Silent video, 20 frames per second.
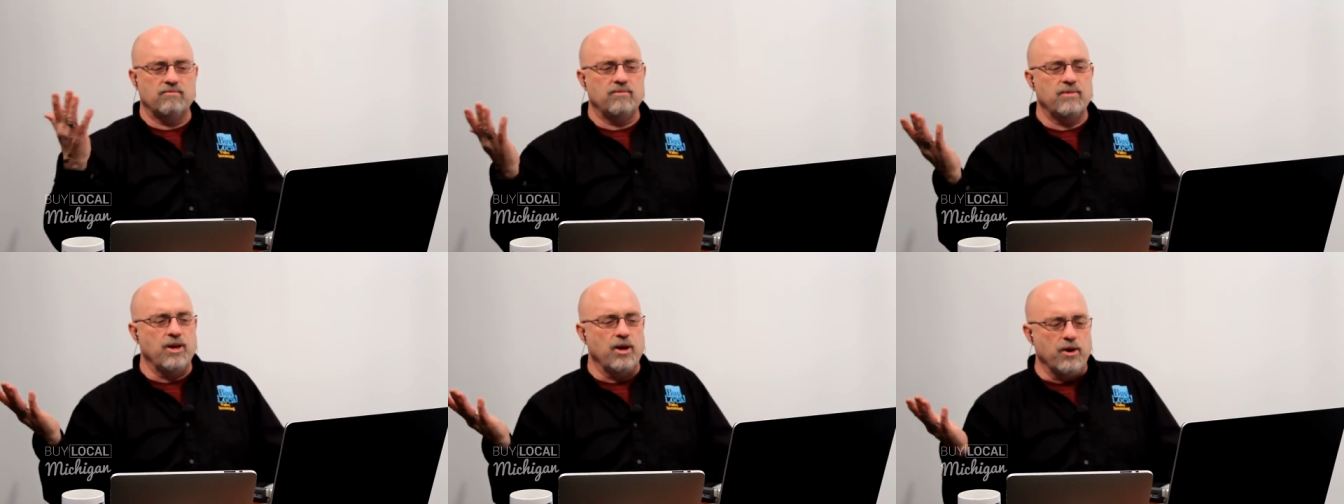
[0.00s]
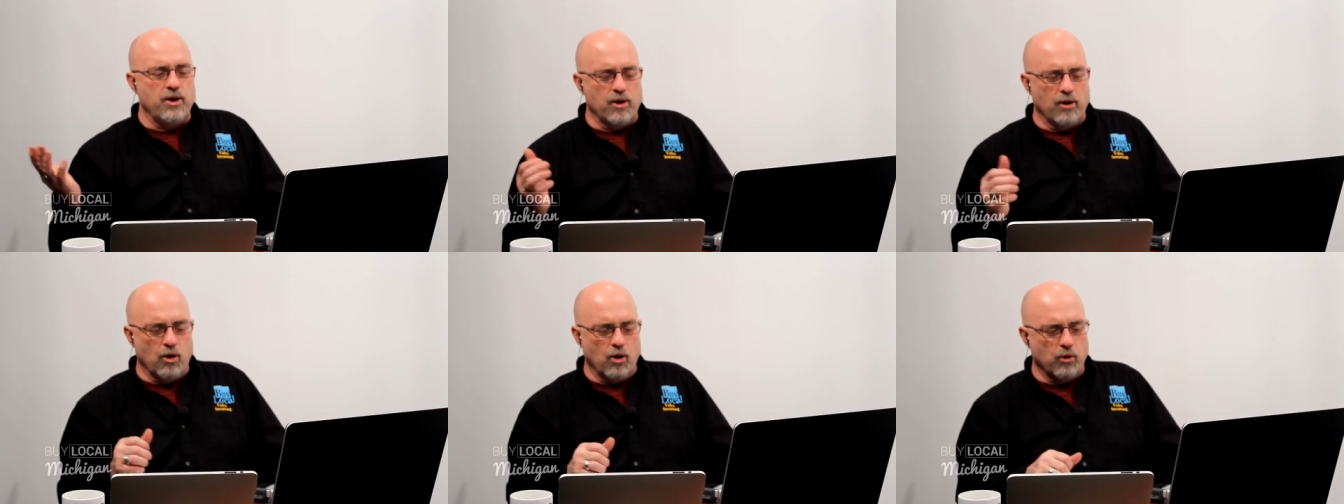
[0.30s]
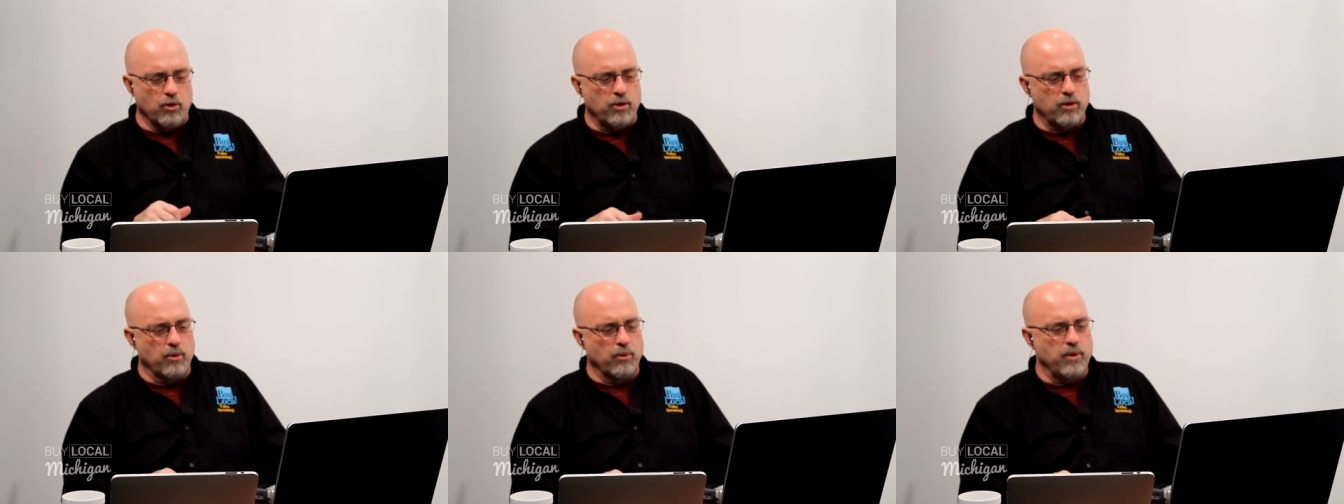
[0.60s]
you know, your whole
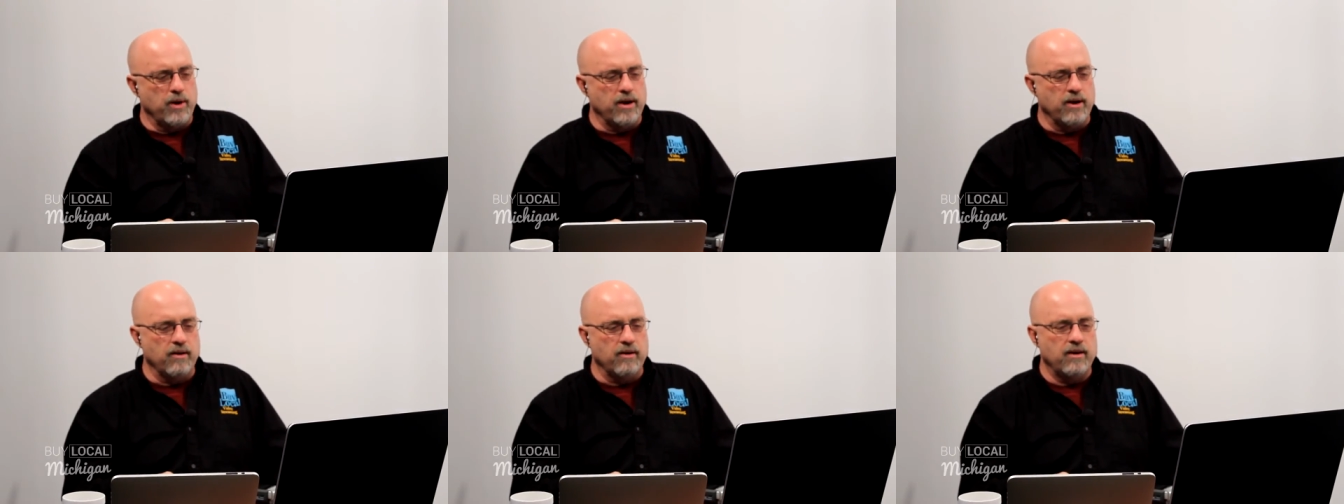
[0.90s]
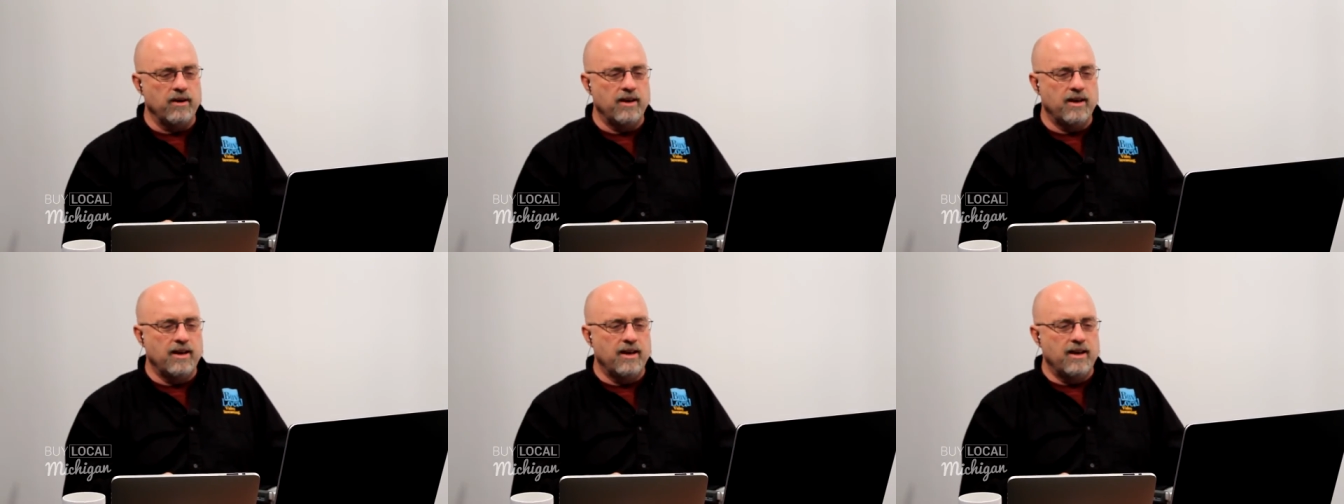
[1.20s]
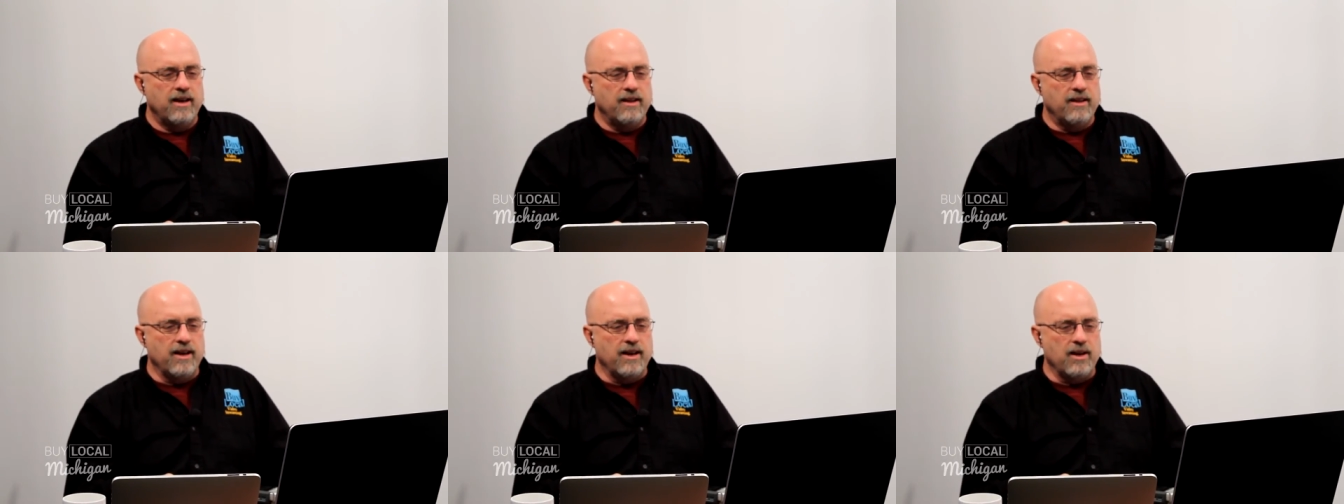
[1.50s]
career
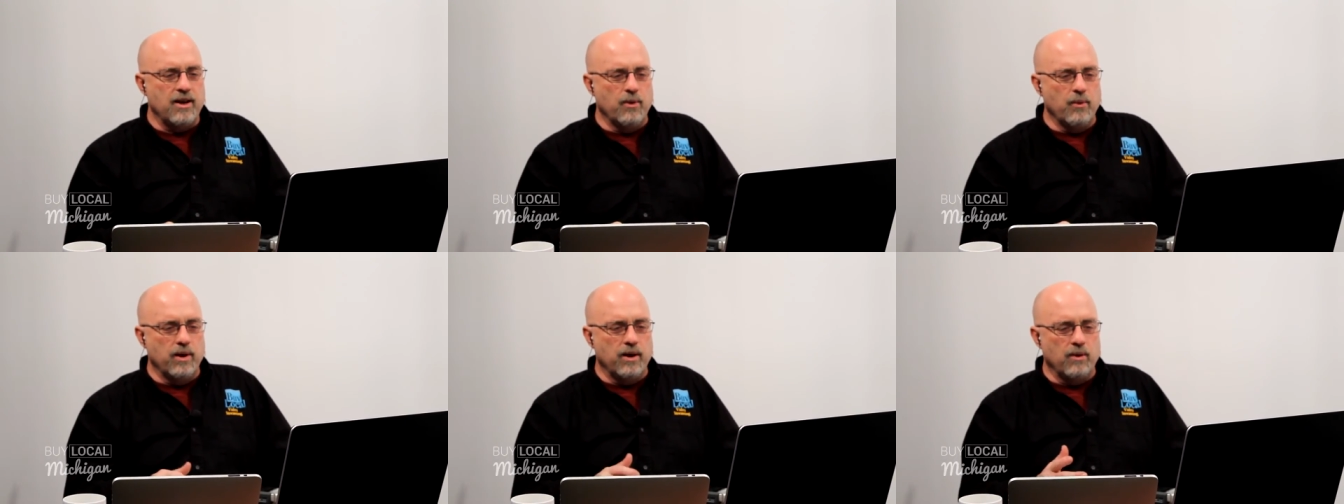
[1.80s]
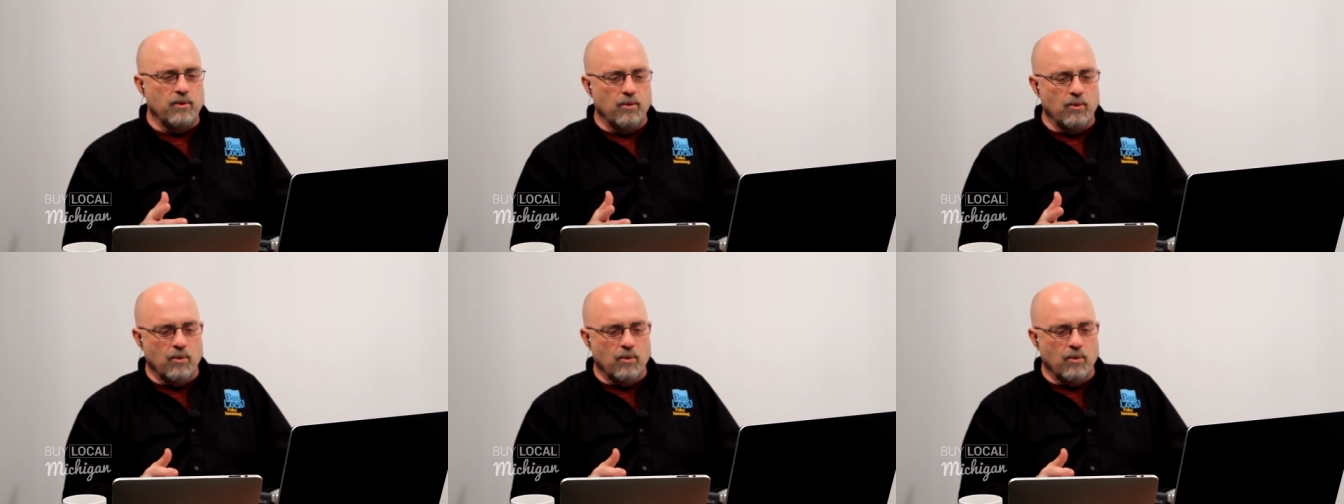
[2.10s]
that you went,